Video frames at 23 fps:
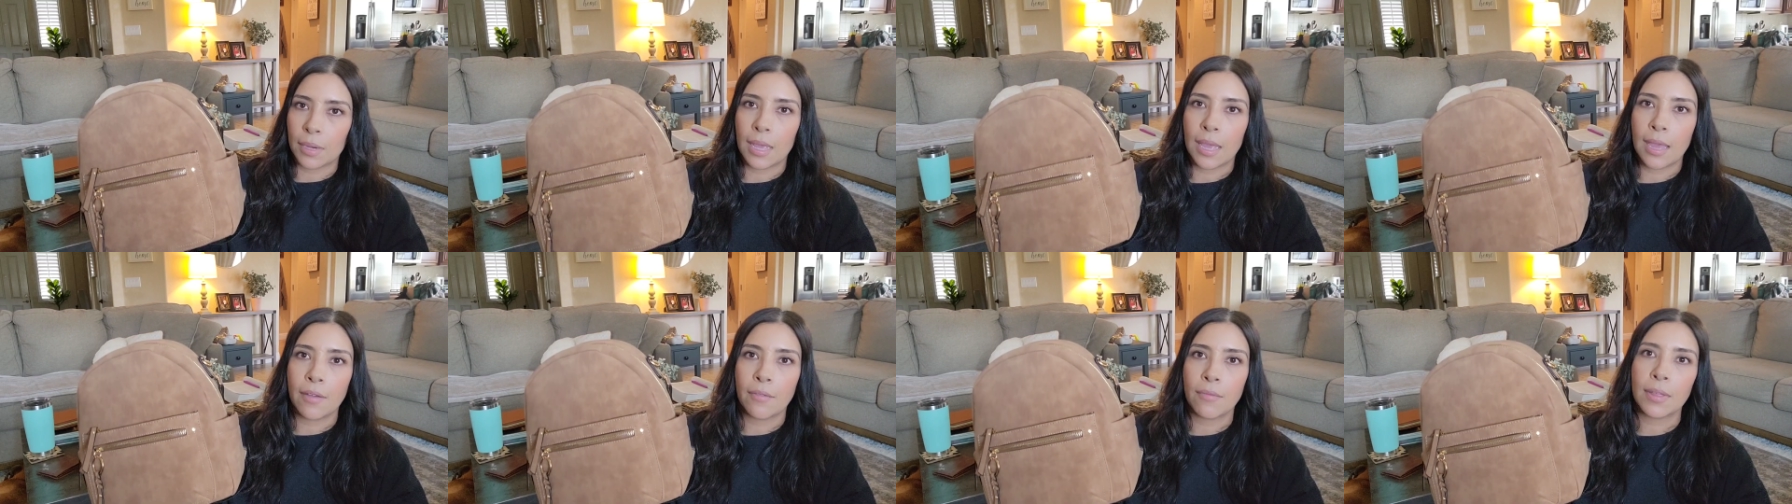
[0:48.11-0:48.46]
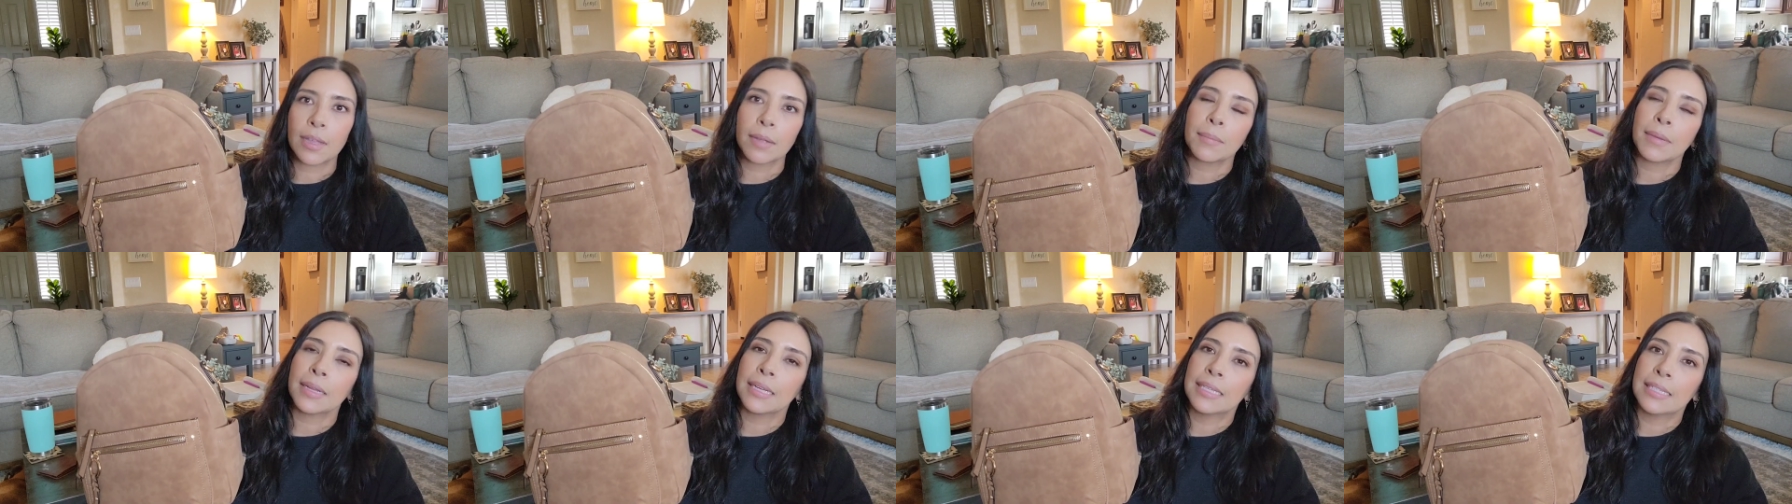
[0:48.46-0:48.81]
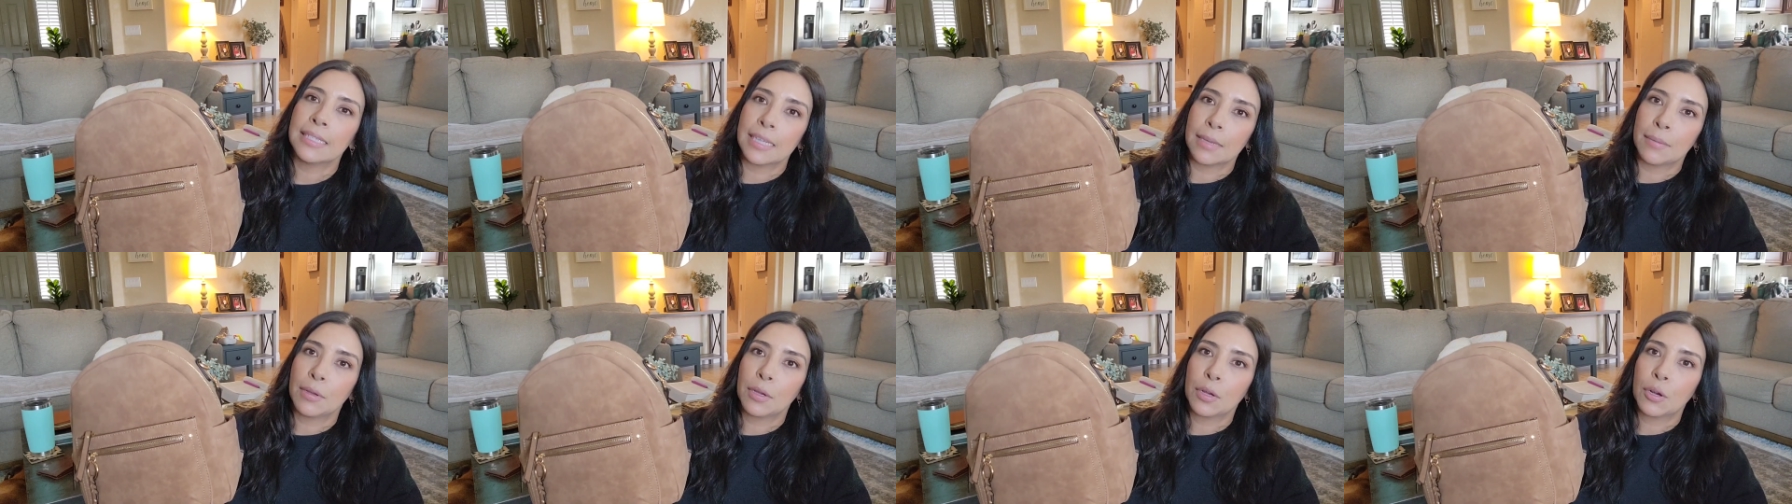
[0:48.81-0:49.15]
but I have like my
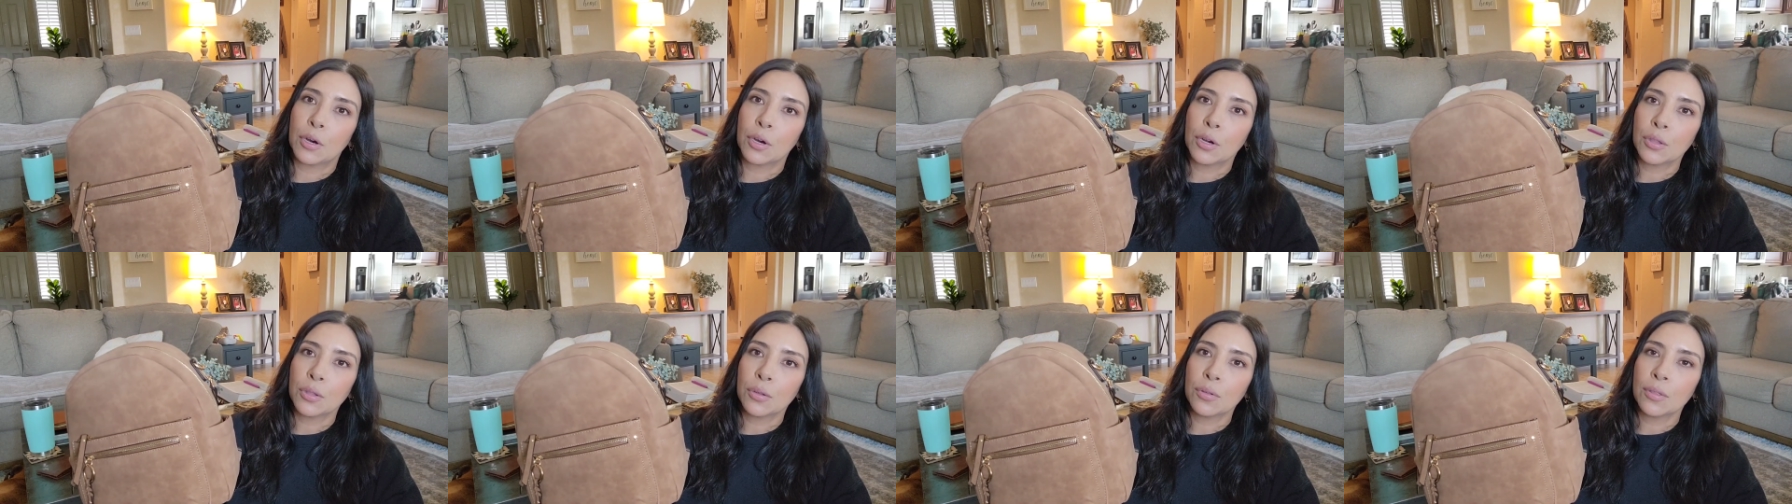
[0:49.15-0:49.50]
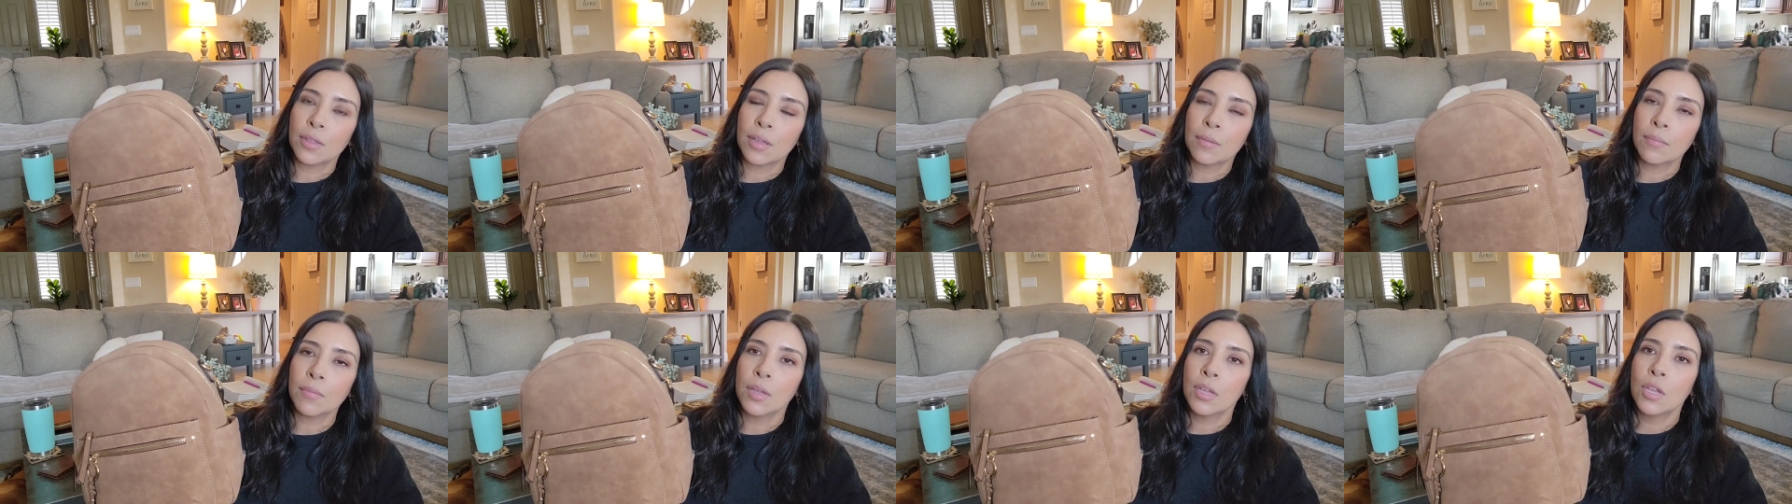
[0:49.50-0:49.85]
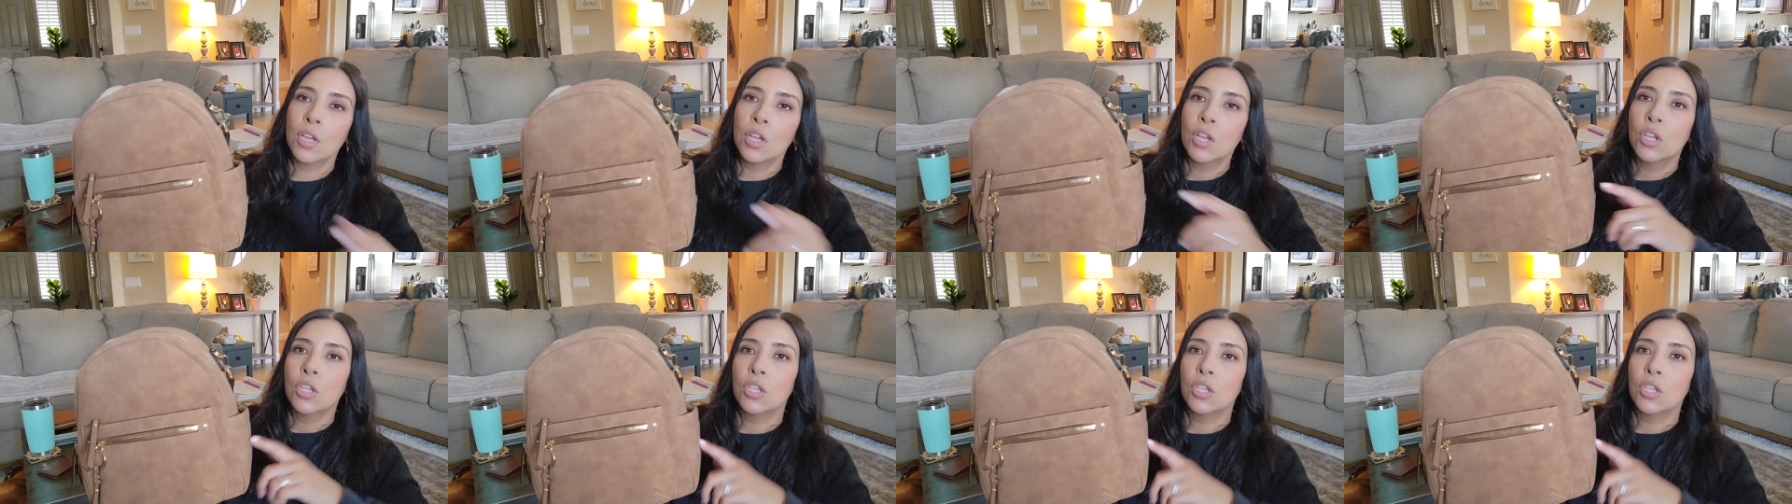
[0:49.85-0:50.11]
debit card through them.